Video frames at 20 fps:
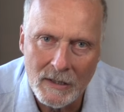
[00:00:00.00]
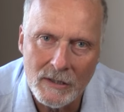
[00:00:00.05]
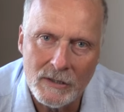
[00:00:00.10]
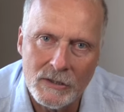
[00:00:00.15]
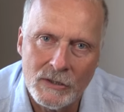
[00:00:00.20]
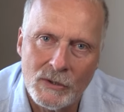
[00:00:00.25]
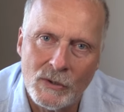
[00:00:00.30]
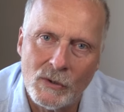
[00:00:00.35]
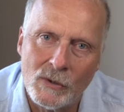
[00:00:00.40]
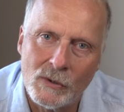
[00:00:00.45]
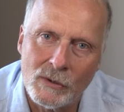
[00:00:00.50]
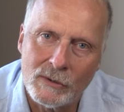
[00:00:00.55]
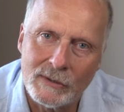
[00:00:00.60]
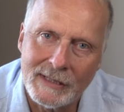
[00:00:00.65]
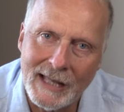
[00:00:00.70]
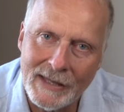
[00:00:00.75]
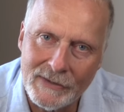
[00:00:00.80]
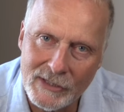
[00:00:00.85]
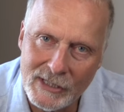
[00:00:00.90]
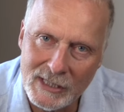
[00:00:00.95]
You'll
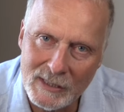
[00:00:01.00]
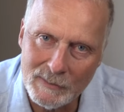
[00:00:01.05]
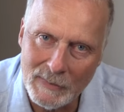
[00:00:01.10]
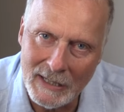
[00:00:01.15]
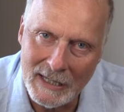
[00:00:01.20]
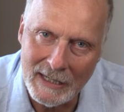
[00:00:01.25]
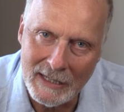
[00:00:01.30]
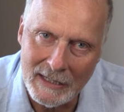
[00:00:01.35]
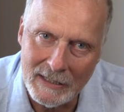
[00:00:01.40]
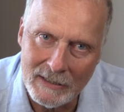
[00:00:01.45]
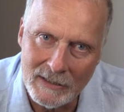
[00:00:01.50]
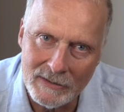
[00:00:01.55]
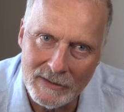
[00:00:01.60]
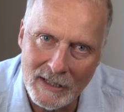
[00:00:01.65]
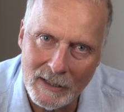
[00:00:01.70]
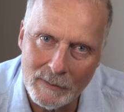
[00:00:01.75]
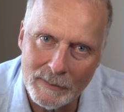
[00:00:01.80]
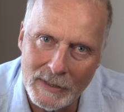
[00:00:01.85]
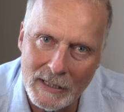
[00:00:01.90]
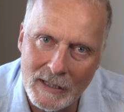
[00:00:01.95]
gather speed, and
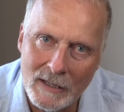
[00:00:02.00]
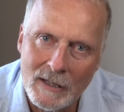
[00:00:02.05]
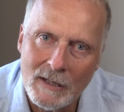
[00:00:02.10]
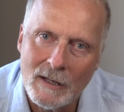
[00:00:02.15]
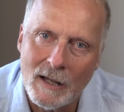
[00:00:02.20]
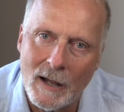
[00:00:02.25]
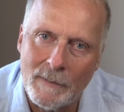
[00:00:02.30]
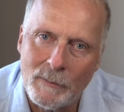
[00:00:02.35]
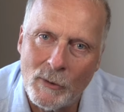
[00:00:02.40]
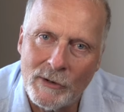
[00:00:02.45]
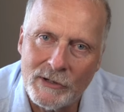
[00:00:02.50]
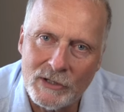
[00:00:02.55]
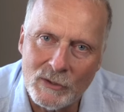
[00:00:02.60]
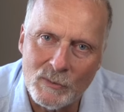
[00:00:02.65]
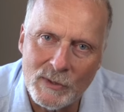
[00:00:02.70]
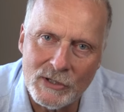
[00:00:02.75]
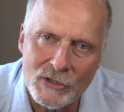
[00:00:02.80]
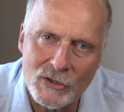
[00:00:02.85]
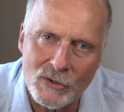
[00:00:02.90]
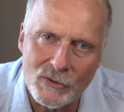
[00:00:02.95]
there'll be a point
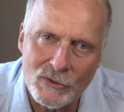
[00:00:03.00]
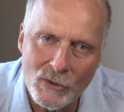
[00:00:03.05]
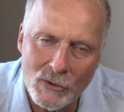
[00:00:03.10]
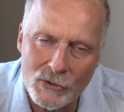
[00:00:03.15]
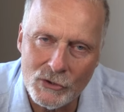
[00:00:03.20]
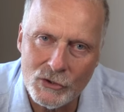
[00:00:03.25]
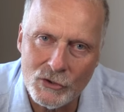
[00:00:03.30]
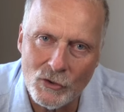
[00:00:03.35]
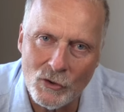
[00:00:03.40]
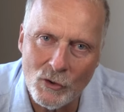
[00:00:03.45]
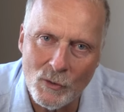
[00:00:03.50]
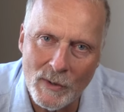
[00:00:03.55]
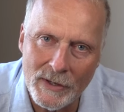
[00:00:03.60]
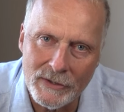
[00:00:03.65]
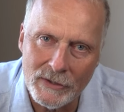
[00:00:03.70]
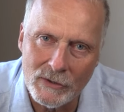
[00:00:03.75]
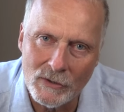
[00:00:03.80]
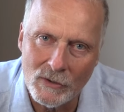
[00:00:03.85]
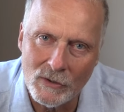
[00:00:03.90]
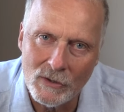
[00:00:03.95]
at which you're not sure
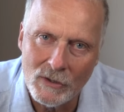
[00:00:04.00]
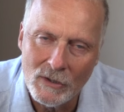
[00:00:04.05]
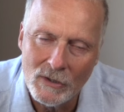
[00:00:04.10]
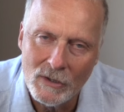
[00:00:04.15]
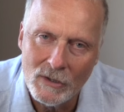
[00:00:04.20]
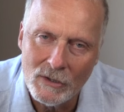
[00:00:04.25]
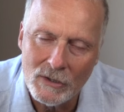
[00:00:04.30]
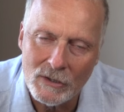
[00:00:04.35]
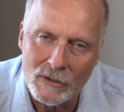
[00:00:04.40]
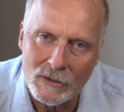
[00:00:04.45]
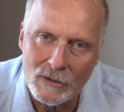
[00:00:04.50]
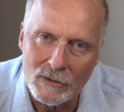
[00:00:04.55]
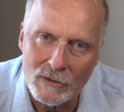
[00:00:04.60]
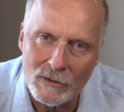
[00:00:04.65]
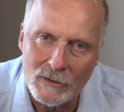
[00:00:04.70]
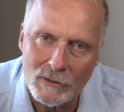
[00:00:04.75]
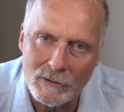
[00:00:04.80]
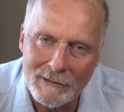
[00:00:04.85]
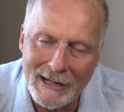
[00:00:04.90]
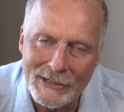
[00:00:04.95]
whether
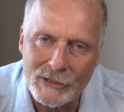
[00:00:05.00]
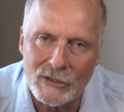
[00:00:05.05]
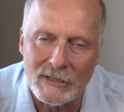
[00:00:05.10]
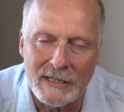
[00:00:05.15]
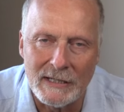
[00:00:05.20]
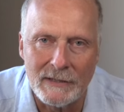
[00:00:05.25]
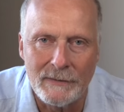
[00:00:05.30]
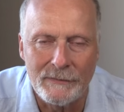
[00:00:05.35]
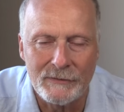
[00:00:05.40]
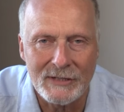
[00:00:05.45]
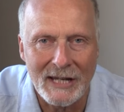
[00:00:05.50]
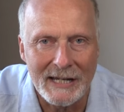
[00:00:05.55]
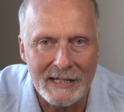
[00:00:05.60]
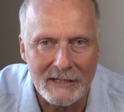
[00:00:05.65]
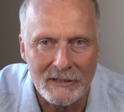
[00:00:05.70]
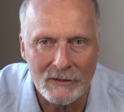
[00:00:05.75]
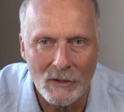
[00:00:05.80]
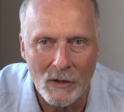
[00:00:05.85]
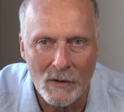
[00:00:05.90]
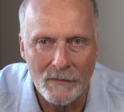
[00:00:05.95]
you've
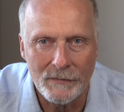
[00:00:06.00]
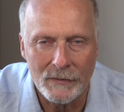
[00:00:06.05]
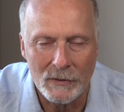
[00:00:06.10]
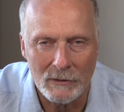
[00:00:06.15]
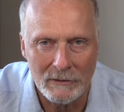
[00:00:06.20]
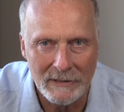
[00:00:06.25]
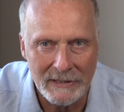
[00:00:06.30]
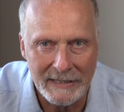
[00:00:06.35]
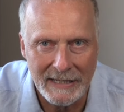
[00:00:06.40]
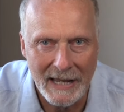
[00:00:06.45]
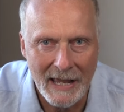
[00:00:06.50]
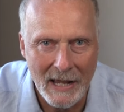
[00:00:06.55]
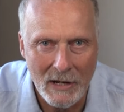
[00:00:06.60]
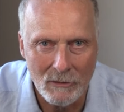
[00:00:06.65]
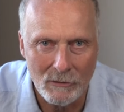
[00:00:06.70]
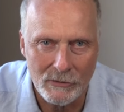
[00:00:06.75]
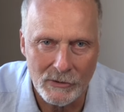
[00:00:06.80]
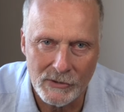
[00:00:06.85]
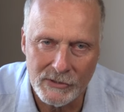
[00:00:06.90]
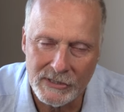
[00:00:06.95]
taken off, you're in the
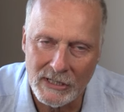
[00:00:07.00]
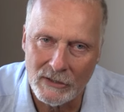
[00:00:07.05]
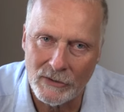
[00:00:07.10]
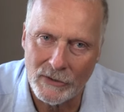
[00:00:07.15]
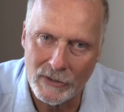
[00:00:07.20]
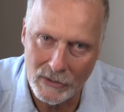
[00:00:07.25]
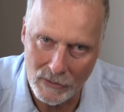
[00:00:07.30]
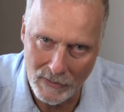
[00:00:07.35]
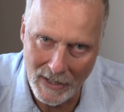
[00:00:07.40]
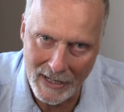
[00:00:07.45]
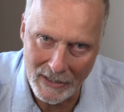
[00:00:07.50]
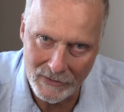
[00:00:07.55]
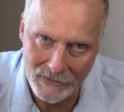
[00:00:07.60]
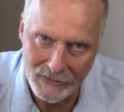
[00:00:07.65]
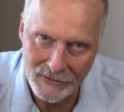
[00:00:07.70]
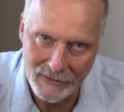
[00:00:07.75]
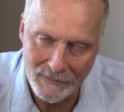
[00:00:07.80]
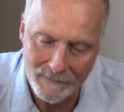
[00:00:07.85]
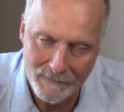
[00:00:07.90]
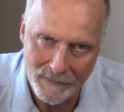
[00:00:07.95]
air, or you're still on the
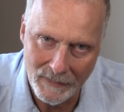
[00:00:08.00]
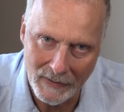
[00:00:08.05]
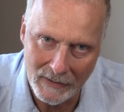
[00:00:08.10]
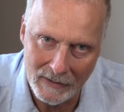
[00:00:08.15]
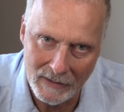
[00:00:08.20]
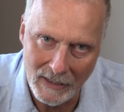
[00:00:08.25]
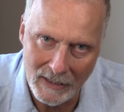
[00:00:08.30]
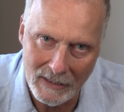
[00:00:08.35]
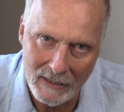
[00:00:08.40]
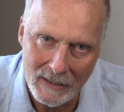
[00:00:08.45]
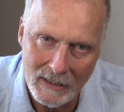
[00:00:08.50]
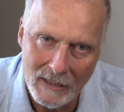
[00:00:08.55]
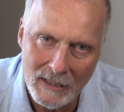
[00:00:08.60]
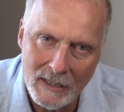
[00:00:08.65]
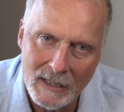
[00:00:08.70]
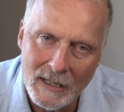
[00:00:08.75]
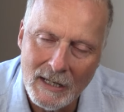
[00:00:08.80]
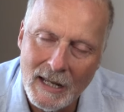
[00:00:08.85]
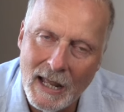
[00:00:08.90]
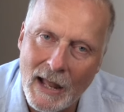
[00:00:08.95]
ground. Okay,
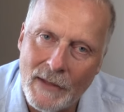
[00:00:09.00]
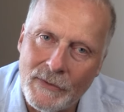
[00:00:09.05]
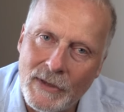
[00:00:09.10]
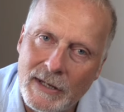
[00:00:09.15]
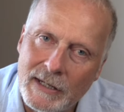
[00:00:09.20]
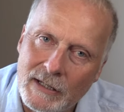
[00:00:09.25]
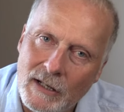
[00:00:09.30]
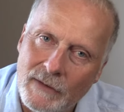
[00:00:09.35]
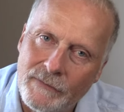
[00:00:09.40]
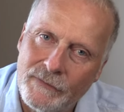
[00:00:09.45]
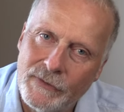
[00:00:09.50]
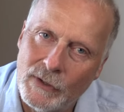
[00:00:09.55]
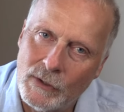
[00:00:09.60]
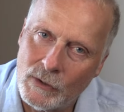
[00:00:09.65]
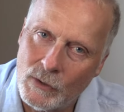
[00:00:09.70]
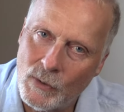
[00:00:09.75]
and then it can feel